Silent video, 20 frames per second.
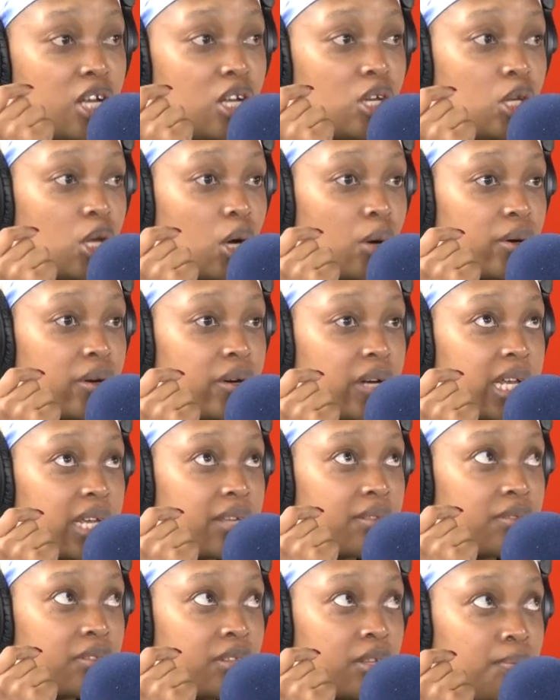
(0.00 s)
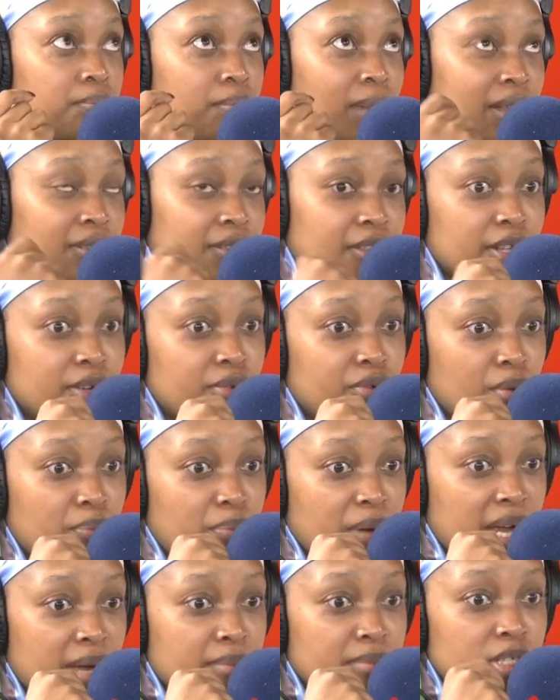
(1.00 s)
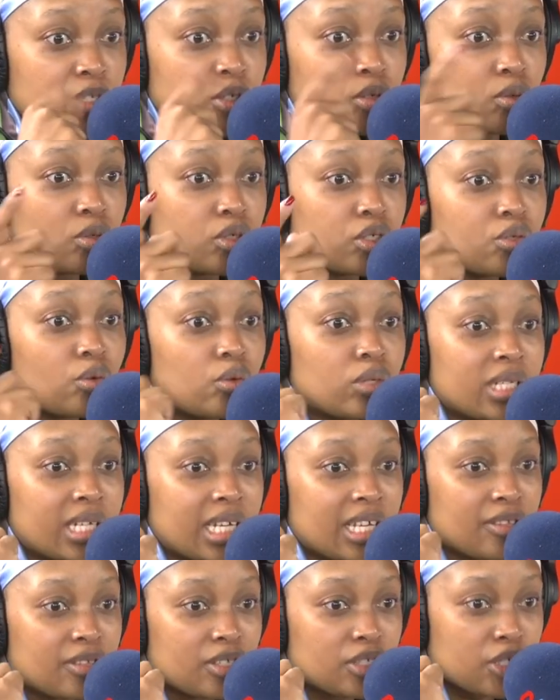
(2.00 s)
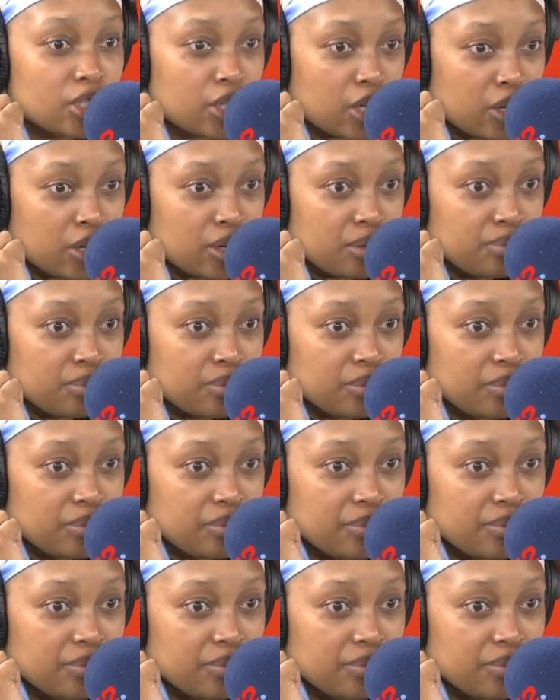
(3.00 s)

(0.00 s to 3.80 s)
lowering the monthly repayments, or shortening the term?